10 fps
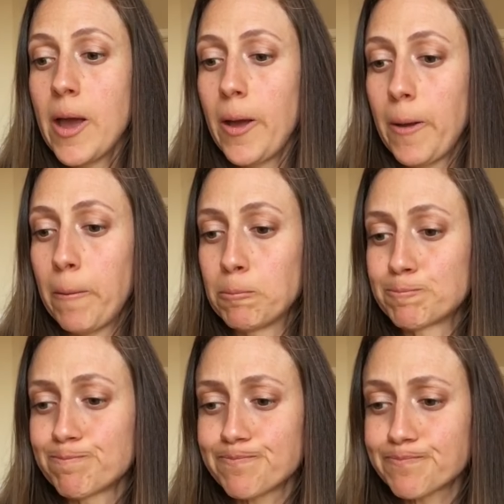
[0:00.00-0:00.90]

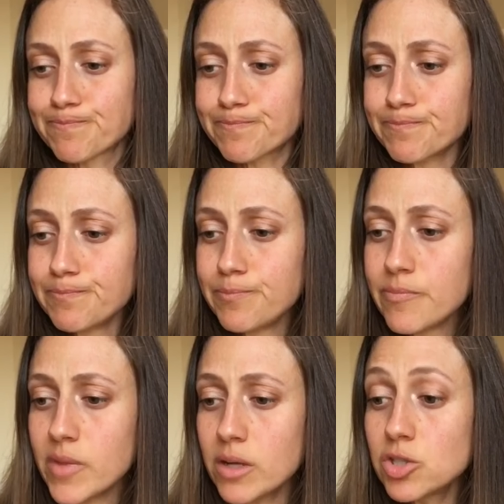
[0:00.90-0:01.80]
Um,
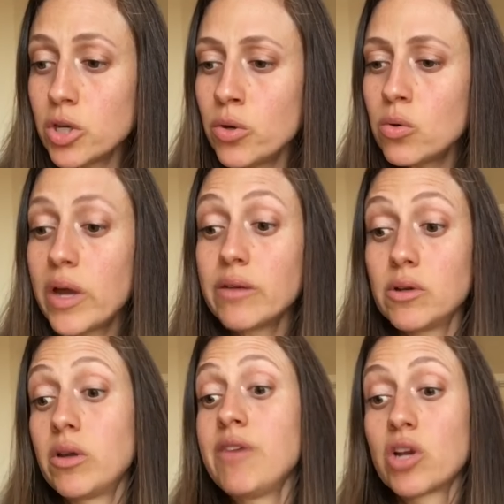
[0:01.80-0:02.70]
so it
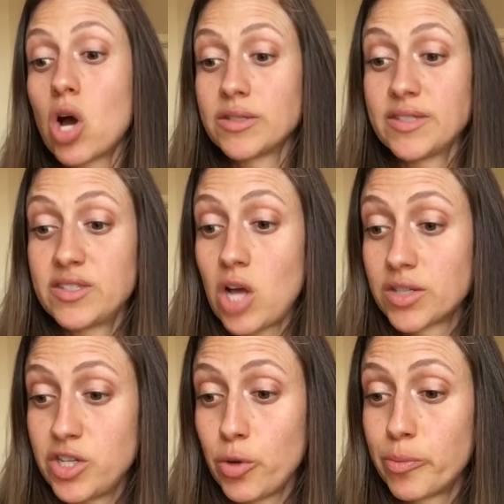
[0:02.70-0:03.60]
even causes
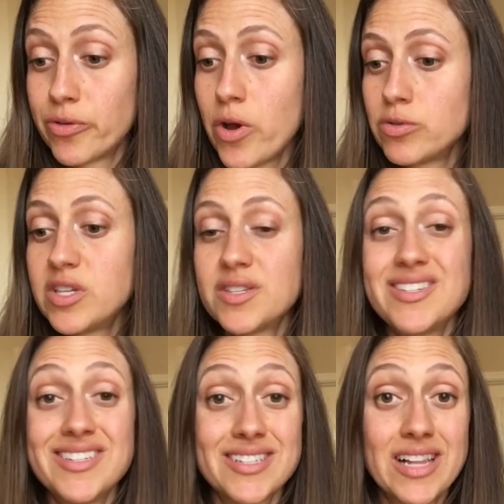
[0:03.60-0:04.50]
osteoporosis,
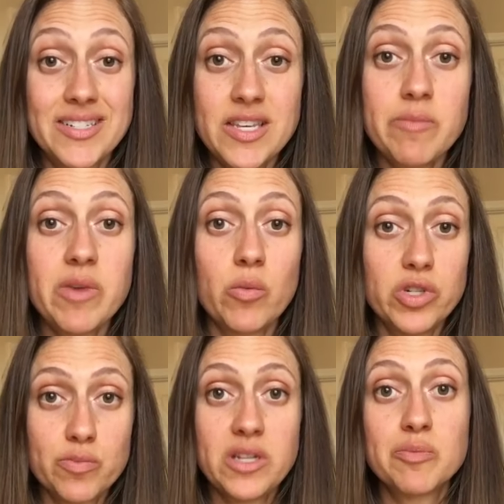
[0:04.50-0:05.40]
dysglycemia,
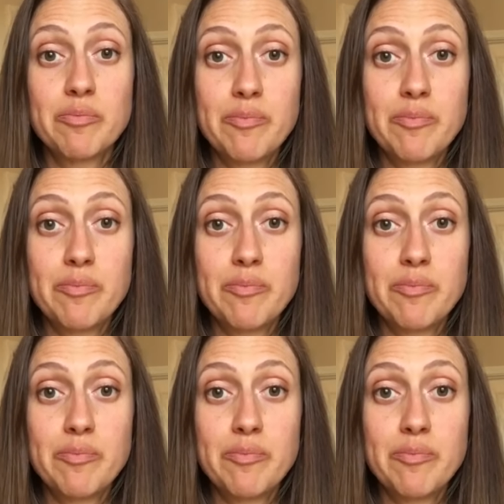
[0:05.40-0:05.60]
which means